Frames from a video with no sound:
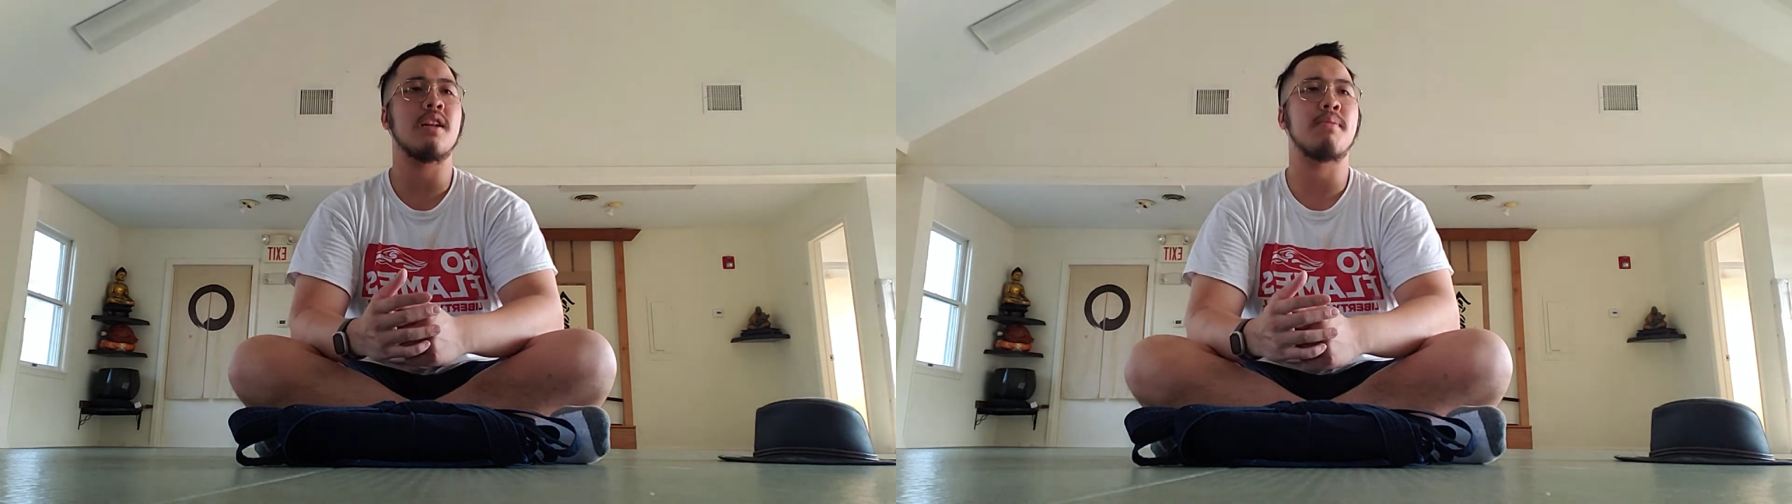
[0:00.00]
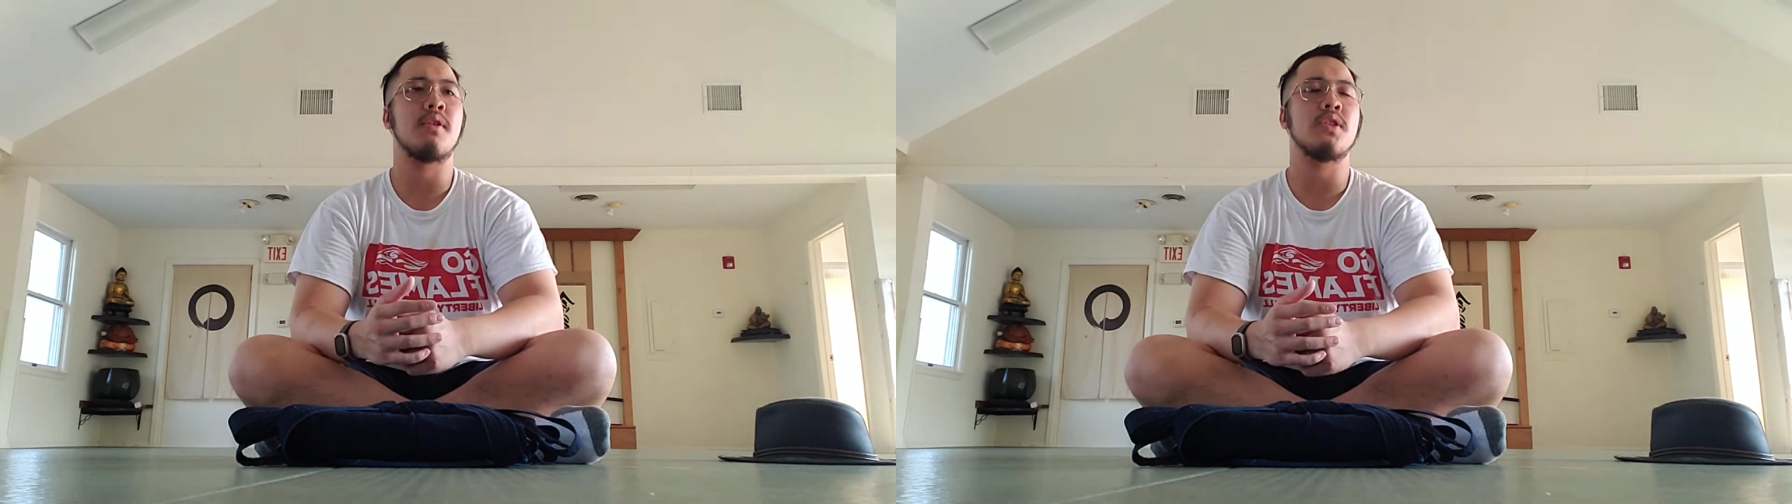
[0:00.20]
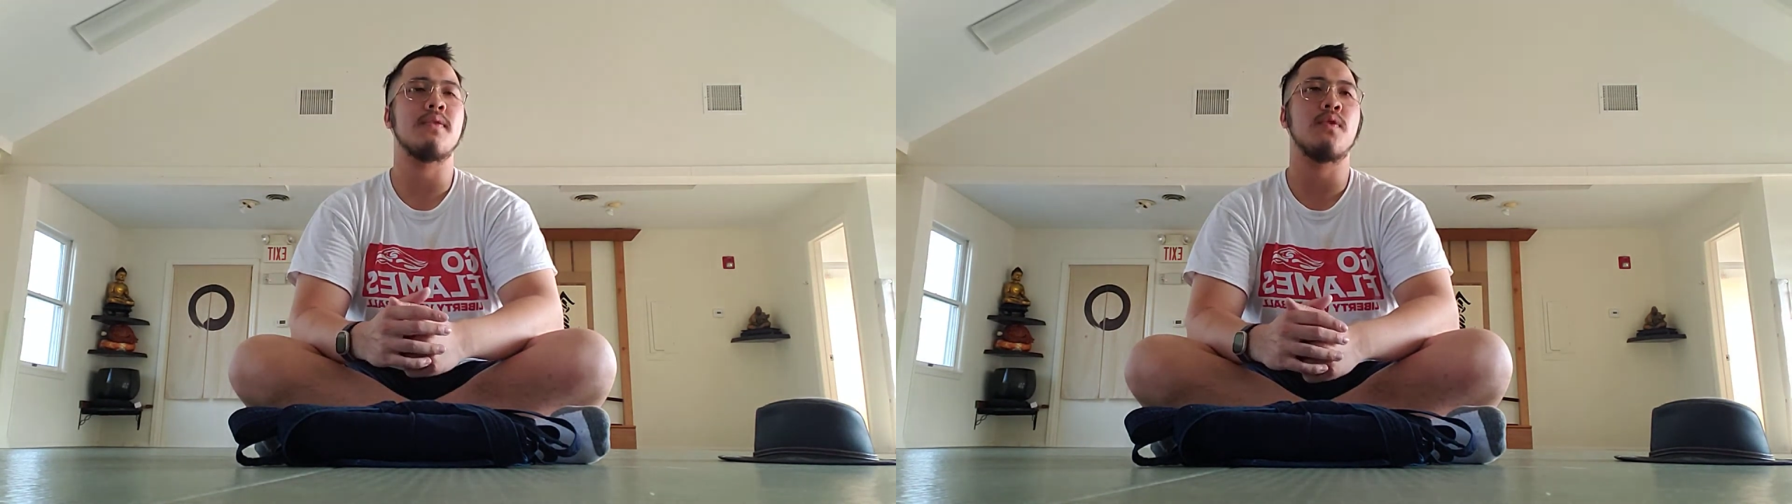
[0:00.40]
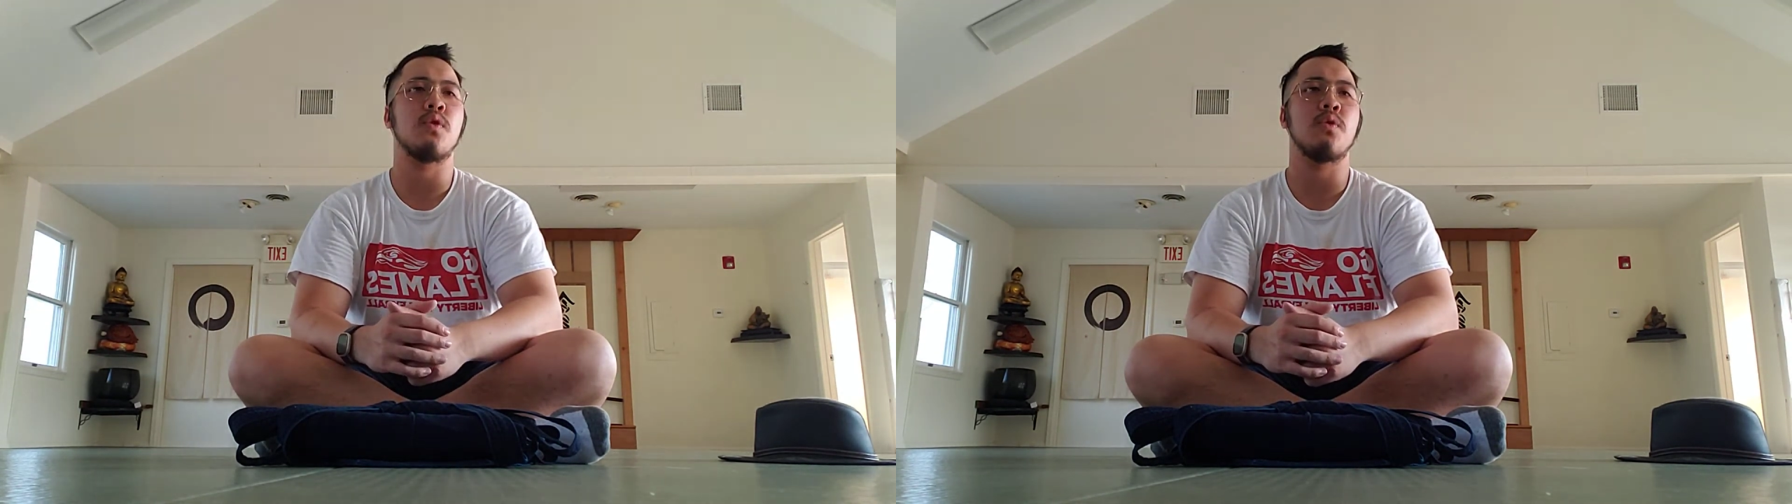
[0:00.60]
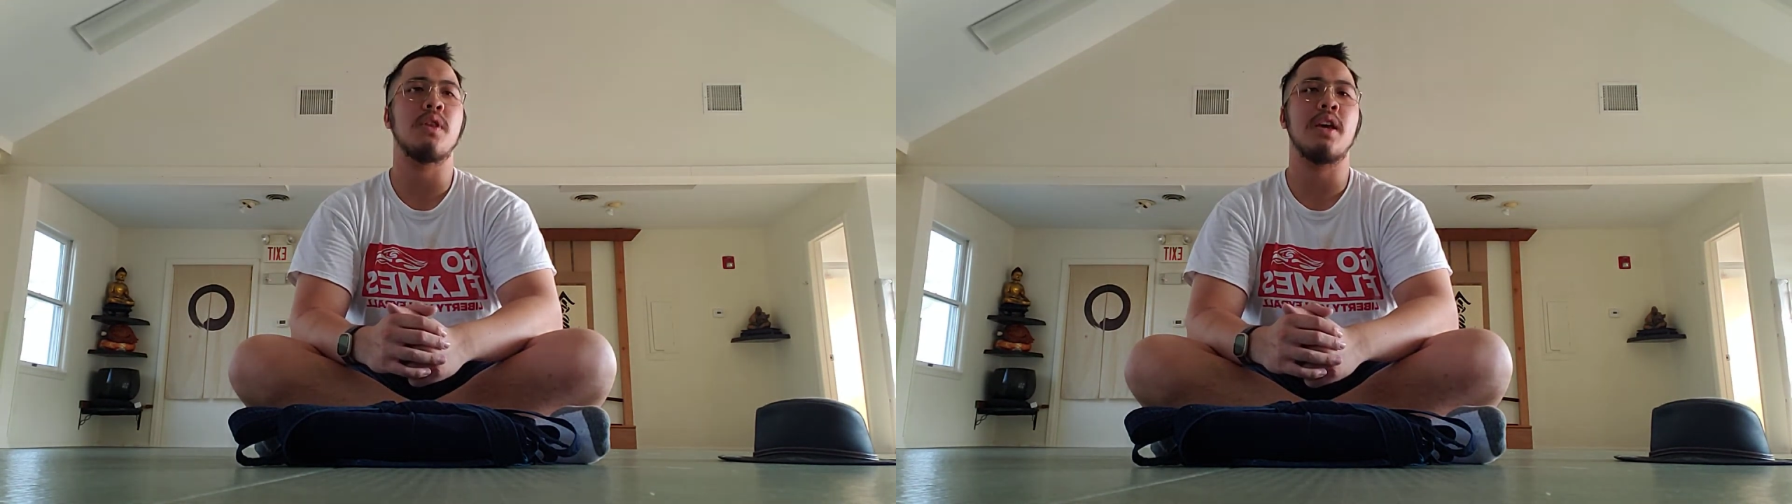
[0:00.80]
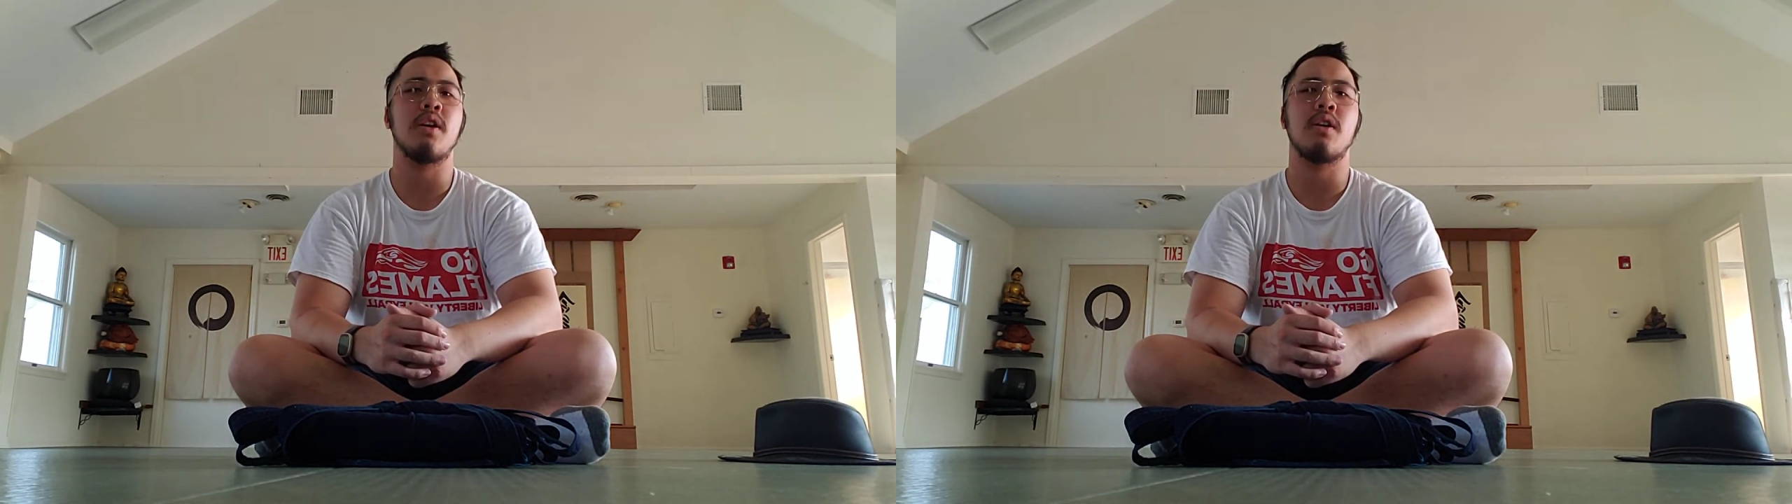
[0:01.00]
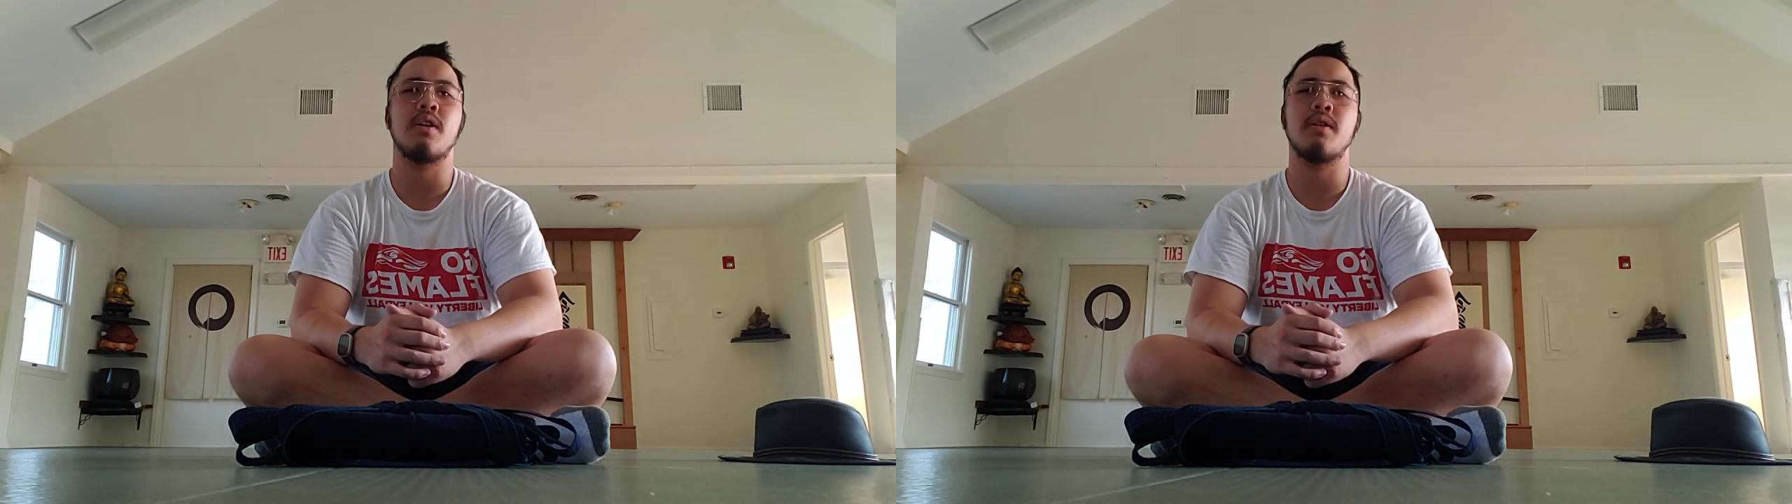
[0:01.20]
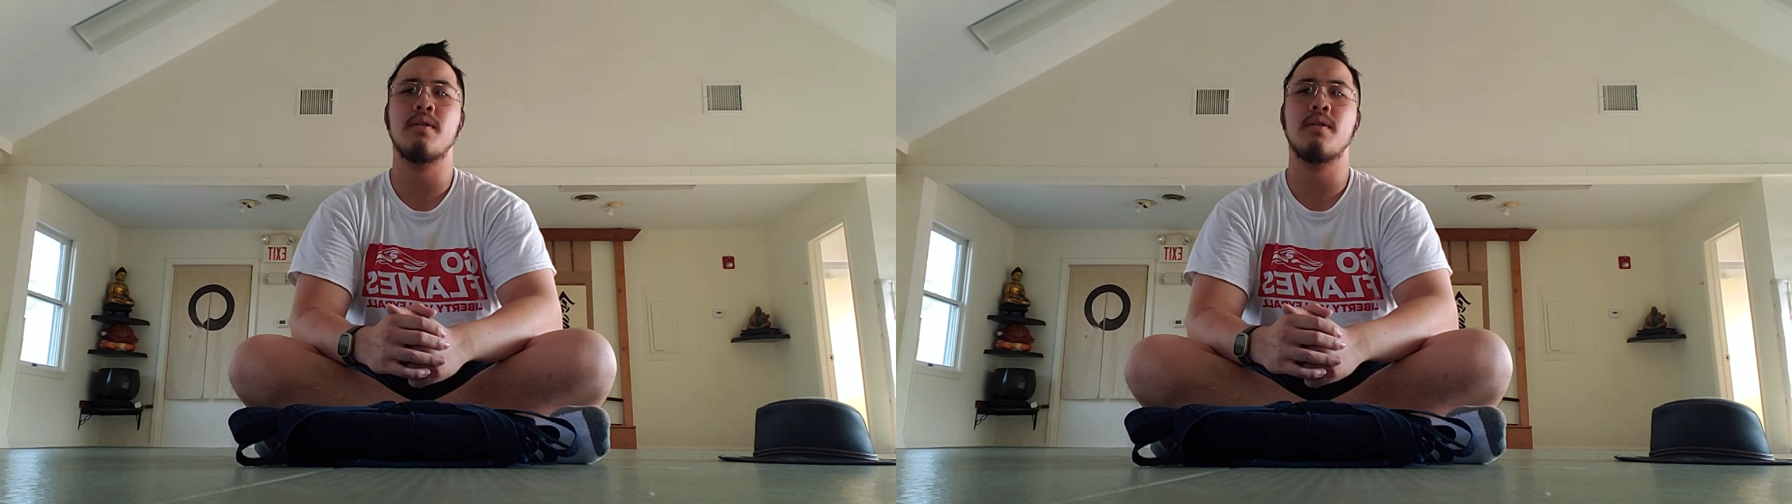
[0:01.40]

person for who they are.